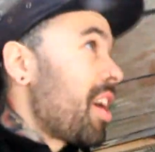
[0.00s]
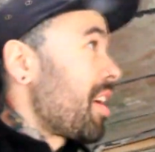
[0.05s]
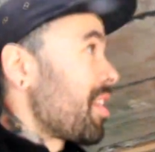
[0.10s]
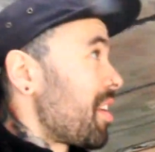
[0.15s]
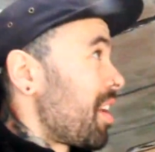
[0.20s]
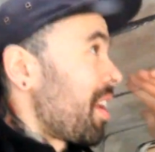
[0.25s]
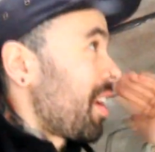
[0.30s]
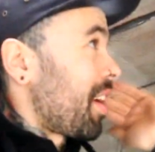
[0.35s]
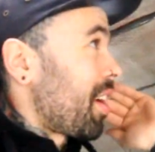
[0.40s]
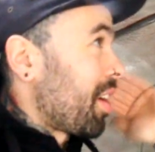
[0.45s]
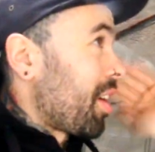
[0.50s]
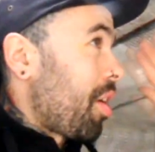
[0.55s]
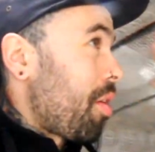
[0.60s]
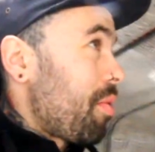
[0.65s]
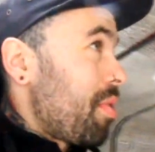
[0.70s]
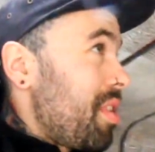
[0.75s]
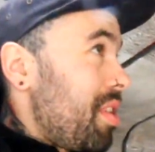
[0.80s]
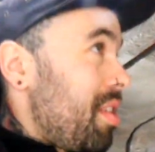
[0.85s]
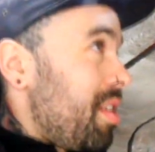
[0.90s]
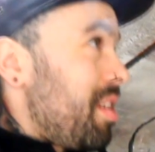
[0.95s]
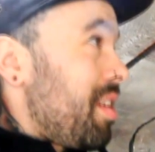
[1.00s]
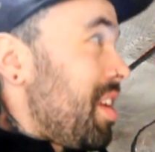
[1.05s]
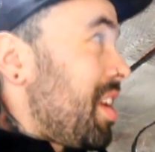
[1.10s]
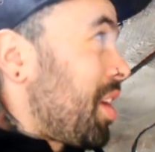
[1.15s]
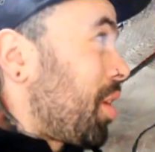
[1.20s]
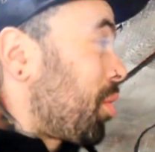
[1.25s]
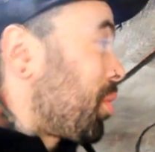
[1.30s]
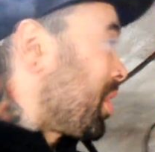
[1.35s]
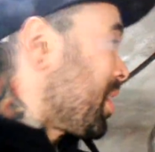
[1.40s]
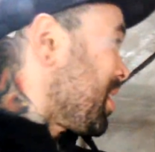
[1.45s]
and then I can go
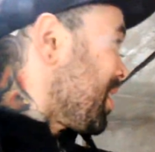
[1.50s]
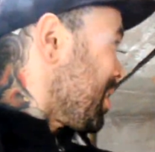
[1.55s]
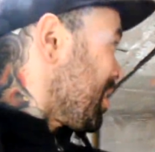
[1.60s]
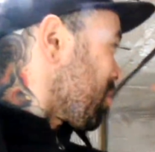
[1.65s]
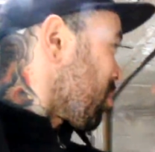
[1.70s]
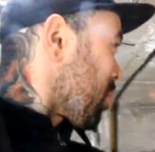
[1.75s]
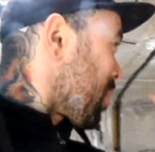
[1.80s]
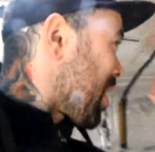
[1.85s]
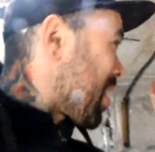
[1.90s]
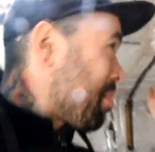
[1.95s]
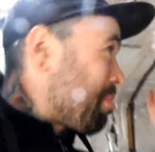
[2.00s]
equally either way.